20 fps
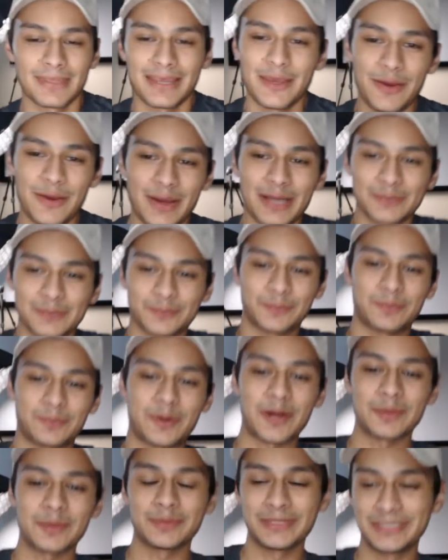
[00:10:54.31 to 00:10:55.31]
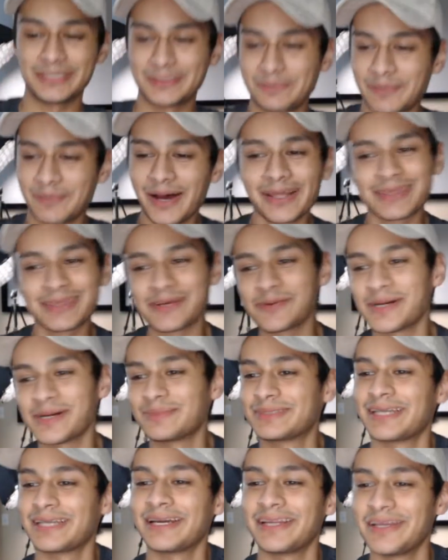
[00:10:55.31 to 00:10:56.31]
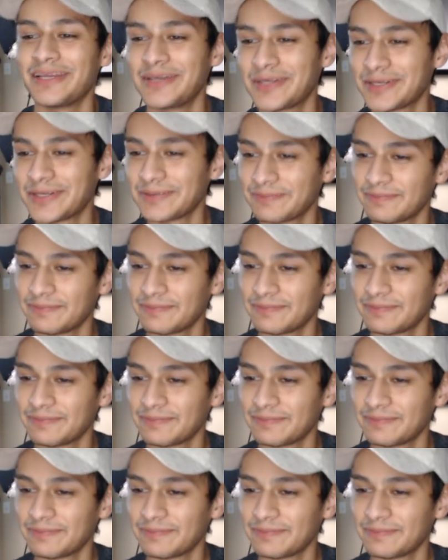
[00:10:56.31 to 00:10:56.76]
you guys will probably spot the website here.